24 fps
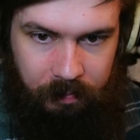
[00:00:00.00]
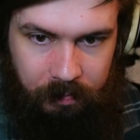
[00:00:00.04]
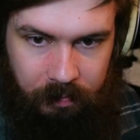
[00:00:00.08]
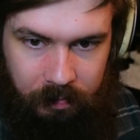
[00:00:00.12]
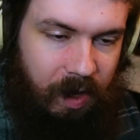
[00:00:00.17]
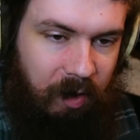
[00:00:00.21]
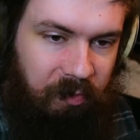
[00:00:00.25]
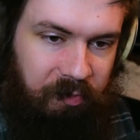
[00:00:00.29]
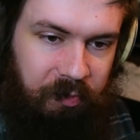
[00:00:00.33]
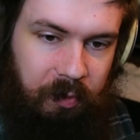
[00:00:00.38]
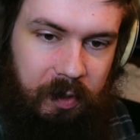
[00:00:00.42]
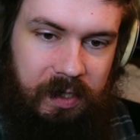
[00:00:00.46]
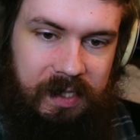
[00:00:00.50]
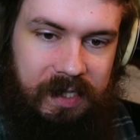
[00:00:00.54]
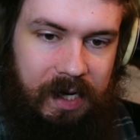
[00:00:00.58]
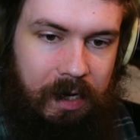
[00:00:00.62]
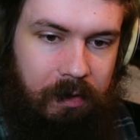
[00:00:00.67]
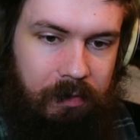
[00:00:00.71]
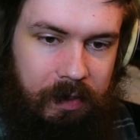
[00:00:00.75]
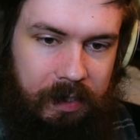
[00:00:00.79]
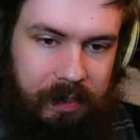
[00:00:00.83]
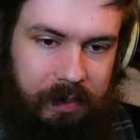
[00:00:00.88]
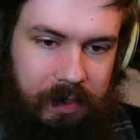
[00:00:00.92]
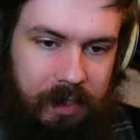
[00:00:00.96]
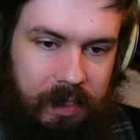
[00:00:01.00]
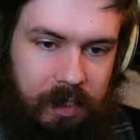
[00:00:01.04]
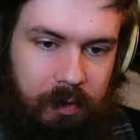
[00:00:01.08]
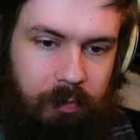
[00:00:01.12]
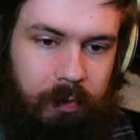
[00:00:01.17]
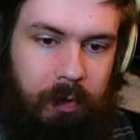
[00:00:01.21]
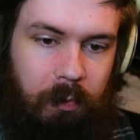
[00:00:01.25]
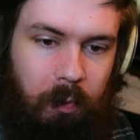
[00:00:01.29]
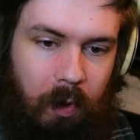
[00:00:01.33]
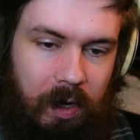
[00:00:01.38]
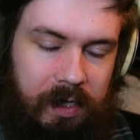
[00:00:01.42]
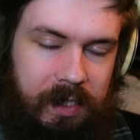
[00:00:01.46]
Now for a sound like this,
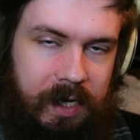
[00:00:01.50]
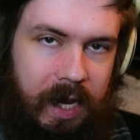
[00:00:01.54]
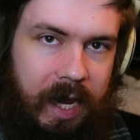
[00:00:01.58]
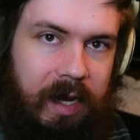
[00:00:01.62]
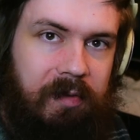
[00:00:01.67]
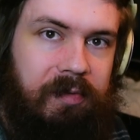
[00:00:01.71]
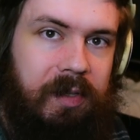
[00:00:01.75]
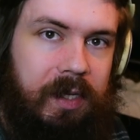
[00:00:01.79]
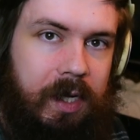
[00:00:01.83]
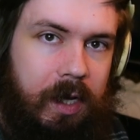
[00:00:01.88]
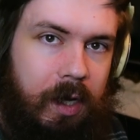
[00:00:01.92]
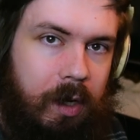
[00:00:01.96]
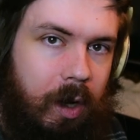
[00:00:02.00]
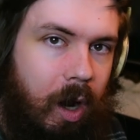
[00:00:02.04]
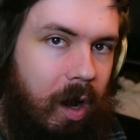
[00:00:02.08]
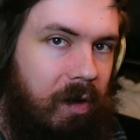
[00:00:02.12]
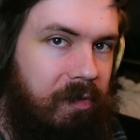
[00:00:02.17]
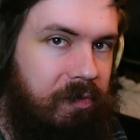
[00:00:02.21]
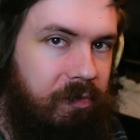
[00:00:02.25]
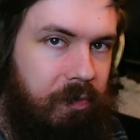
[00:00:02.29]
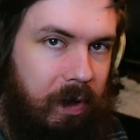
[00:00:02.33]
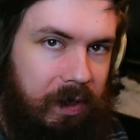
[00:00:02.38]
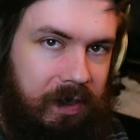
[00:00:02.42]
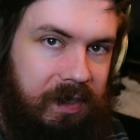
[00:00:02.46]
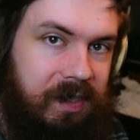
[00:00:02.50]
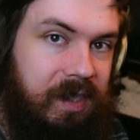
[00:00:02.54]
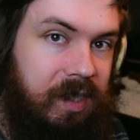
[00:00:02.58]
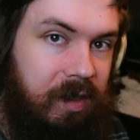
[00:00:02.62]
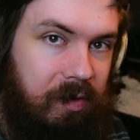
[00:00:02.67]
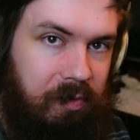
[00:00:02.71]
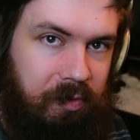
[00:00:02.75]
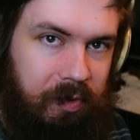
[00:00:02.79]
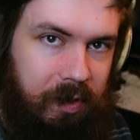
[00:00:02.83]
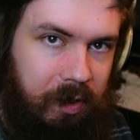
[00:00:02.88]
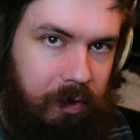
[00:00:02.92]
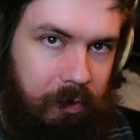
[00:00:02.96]
we want to have the cutoff
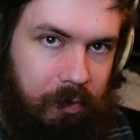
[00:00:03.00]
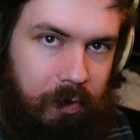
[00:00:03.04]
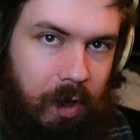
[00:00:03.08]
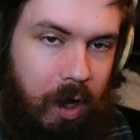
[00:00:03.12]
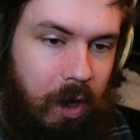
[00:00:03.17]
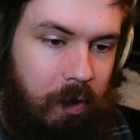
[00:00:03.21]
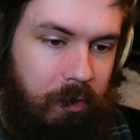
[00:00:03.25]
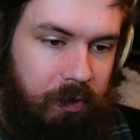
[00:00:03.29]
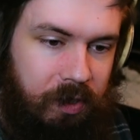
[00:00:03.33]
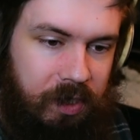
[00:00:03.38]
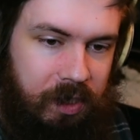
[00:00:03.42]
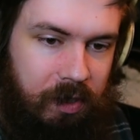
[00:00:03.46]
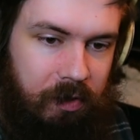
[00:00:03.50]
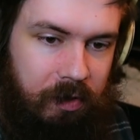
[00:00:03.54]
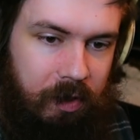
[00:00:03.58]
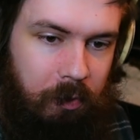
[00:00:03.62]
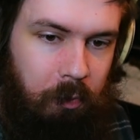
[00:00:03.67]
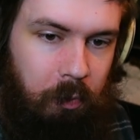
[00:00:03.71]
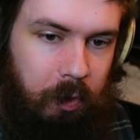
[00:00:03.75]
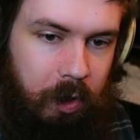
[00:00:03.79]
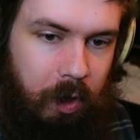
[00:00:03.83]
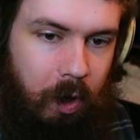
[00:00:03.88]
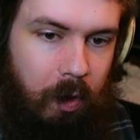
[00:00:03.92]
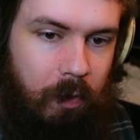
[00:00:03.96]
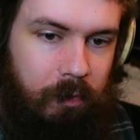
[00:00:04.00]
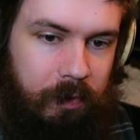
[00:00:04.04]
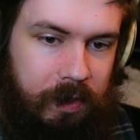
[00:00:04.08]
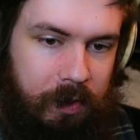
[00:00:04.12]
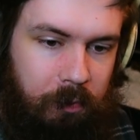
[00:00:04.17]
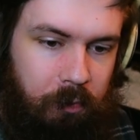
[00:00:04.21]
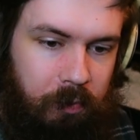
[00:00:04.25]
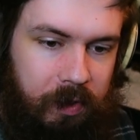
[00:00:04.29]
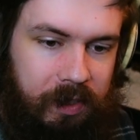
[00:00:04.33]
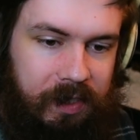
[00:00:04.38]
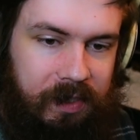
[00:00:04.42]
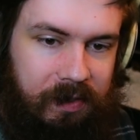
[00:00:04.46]
relatively low so that we're only
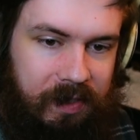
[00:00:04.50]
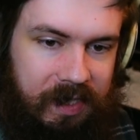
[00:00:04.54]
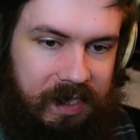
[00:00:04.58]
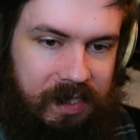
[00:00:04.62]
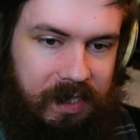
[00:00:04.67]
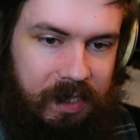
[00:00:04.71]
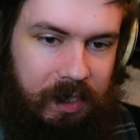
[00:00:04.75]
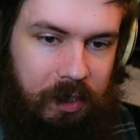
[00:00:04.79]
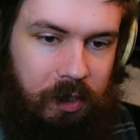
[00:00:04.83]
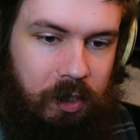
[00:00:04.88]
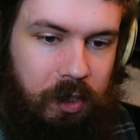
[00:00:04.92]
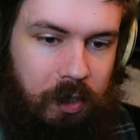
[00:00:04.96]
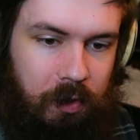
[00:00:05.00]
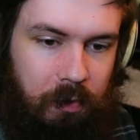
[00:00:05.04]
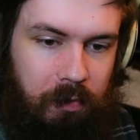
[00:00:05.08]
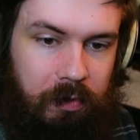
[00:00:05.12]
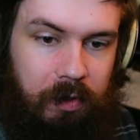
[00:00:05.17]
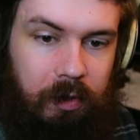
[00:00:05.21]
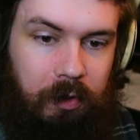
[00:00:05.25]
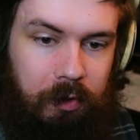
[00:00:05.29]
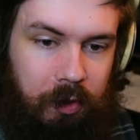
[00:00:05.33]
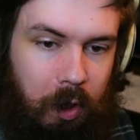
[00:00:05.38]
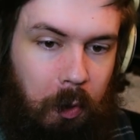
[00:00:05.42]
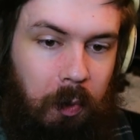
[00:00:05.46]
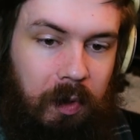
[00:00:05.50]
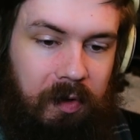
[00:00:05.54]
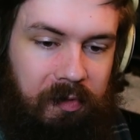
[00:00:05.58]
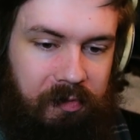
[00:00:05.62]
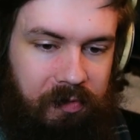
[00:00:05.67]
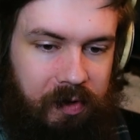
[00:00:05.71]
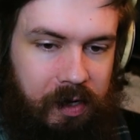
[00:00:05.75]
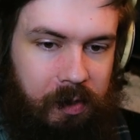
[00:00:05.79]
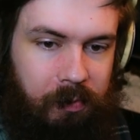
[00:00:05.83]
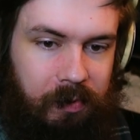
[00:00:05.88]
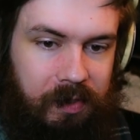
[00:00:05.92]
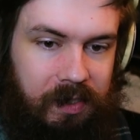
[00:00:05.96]
really listening to the lower
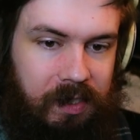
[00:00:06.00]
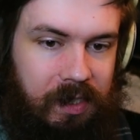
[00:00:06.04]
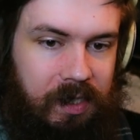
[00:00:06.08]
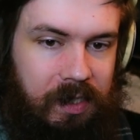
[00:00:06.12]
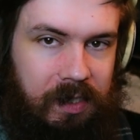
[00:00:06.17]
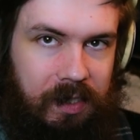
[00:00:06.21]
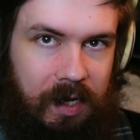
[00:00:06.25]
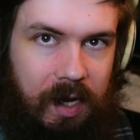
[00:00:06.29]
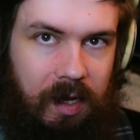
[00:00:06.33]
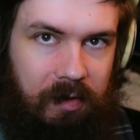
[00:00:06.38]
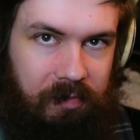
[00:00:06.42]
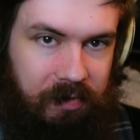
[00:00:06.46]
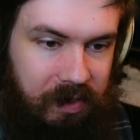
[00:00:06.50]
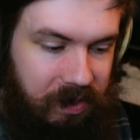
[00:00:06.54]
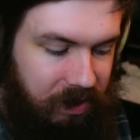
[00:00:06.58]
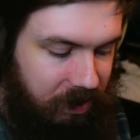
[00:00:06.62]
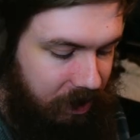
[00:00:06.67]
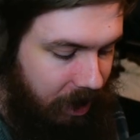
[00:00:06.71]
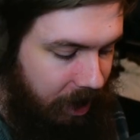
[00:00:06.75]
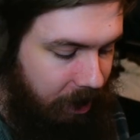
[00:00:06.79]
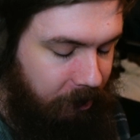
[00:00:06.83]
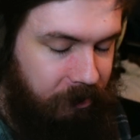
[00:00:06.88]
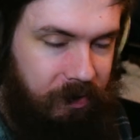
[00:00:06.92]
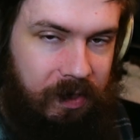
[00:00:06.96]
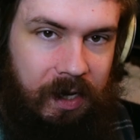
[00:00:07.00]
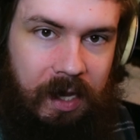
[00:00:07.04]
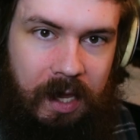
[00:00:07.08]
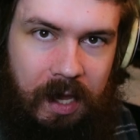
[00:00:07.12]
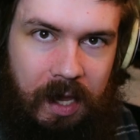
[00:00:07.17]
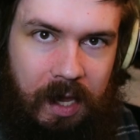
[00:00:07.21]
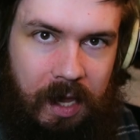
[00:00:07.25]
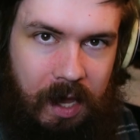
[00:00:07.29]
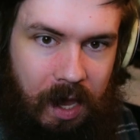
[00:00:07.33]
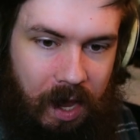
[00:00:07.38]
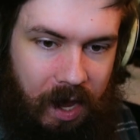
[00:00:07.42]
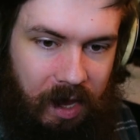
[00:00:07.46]
frequencies of the sound.
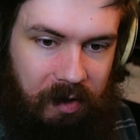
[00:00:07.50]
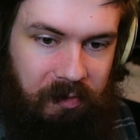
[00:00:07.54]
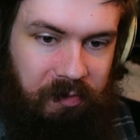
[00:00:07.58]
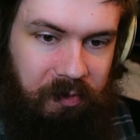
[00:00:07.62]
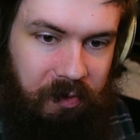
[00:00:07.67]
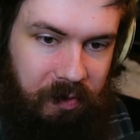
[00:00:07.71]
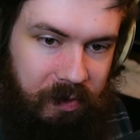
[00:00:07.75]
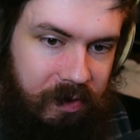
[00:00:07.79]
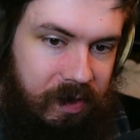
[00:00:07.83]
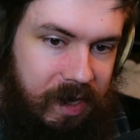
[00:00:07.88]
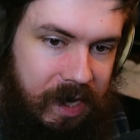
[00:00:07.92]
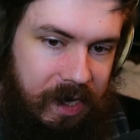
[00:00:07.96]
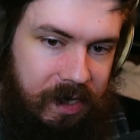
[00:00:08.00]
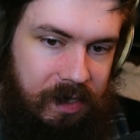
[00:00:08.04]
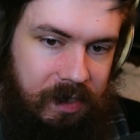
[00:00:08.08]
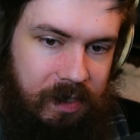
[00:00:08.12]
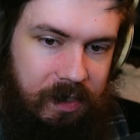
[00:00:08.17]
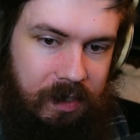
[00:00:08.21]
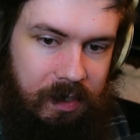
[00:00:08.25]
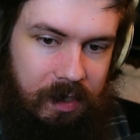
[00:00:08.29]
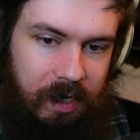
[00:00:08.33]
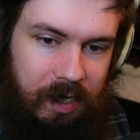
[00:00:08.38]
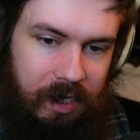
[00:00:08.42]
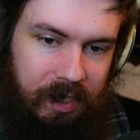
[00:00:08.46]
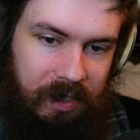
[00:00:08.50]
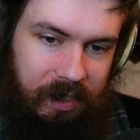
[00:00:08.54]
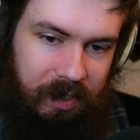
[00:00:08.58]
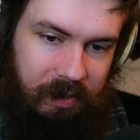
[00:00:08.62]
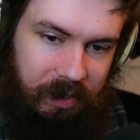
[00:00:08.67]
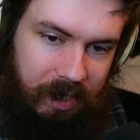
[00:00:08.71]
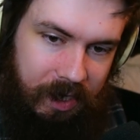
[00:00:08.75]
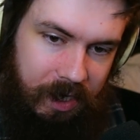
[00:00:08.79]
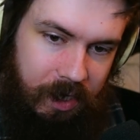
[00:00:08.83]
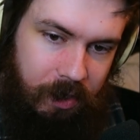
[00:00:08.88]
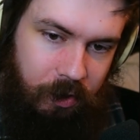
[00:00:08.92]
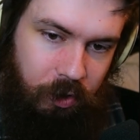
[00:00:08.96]
And for this,
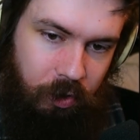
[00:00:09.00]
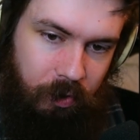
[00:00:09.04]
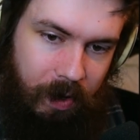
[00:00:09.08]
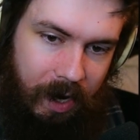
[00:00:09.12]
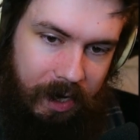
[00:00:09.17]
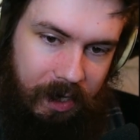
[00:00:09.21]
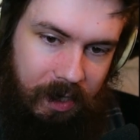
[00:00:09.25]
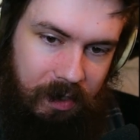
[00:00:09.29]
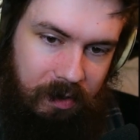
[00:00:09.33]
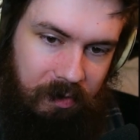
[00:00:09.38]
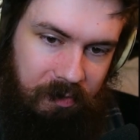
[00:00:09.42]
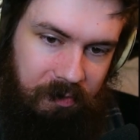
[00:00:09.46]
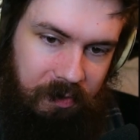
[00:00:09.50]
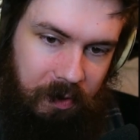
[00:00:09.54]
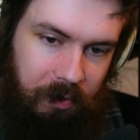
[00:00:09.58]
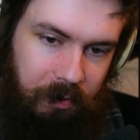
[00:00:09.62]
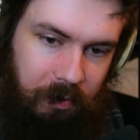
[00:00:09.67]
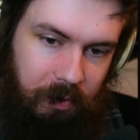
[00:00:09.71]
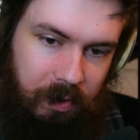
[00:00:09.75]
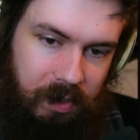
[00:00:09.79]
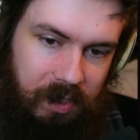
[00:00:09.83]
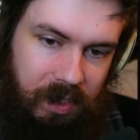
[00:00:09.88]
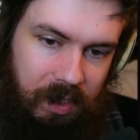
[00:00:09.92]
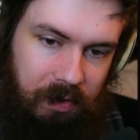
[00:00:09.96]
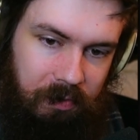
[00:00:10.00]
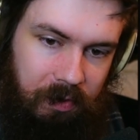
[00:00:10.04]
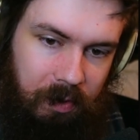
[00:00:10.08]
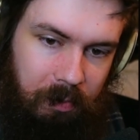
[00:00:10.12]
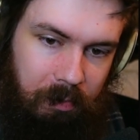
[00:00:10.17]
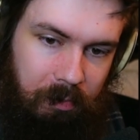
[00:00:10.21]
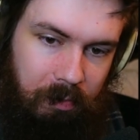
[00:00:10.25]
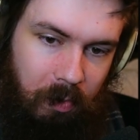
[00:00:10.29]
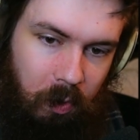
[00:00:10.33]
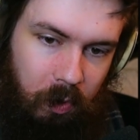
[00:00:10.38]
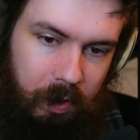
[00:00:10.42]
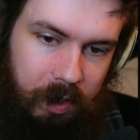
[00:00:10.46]
key tracking the filter is even
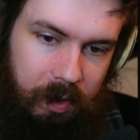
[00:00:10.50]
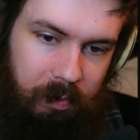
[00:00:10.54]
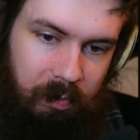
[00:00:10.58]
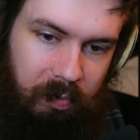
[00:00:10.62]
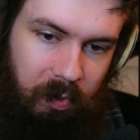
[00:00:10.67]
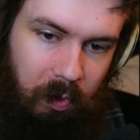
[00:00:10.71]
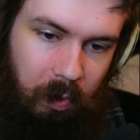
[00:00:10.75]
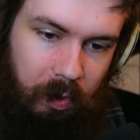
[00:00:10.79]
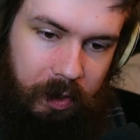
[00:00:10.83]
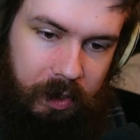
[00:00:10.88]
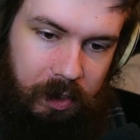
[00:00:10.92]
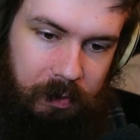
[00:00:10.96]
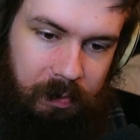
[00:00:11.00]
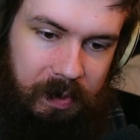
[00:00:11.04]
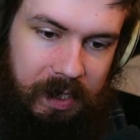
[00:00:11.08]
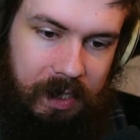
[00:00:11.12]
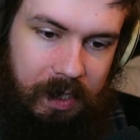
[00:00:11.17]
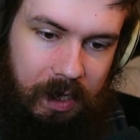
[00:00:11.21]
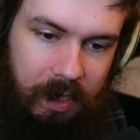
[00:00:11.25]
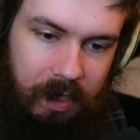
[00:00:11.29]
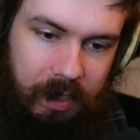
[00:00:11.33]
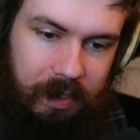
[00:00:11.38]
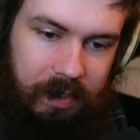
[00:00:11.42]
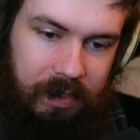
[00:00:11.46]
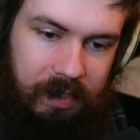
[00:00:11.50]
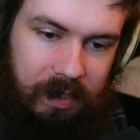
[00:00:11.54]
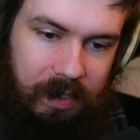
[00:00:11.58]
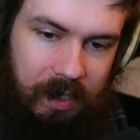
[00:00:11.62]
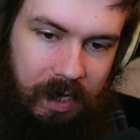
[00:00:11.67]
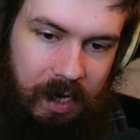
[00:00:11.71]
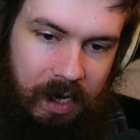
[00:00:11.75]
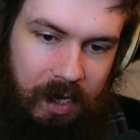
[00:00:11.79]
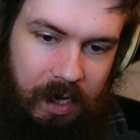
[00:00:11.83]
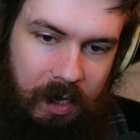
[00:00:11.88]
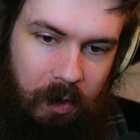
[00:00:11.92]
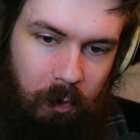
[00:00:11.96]
more important because
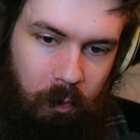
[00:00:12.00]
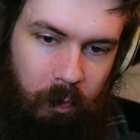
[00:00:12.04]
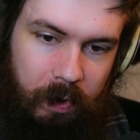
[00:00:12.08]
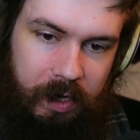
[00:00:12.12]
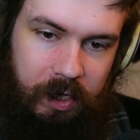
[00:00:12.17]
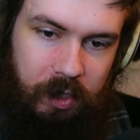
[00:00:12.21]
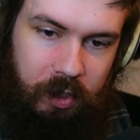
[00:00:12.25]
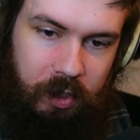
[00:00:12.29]
we